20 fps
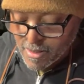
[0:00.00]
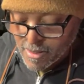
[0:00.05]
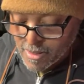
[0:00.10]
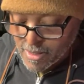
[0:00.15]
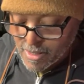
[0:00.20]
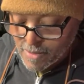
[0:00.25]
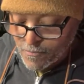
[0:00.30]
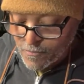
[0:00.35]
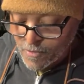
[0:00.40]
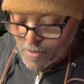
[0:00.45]

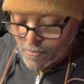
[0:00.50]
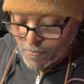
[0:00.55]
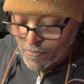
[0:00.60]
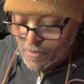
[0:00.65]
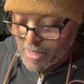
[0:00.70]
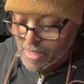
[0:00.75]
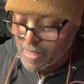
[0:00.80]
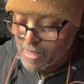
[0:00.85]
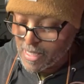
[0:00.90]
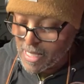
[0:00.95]
If you
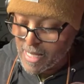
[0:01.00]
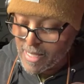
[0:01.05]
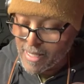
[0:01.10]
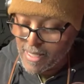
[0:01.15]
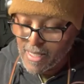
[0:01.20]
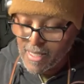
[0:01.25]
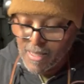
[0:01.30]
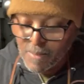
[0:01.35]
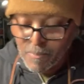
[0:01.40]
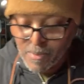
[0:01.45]
feel like
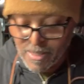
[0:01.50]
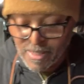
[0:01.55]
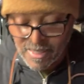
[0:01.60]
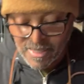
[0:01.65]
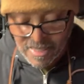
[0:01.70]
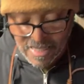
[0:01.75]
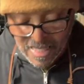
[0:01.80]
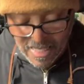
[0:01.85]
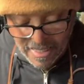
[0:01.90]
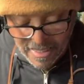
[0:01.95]
it,
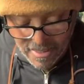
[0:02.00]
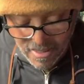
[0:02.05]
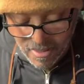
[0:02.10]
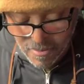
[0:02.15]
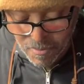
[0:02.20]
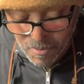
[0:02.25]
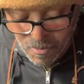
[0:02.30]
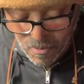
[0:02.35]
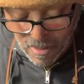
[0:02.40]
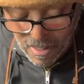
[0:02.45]
please like and
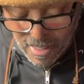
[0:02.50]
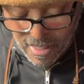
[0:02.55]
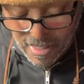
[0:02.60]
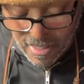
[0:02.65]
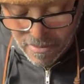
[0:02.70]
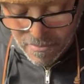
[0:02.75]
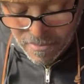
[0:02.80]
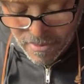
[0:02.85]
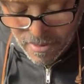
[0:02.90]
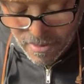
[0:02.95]

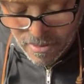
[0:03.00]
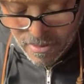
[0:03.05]
subscribe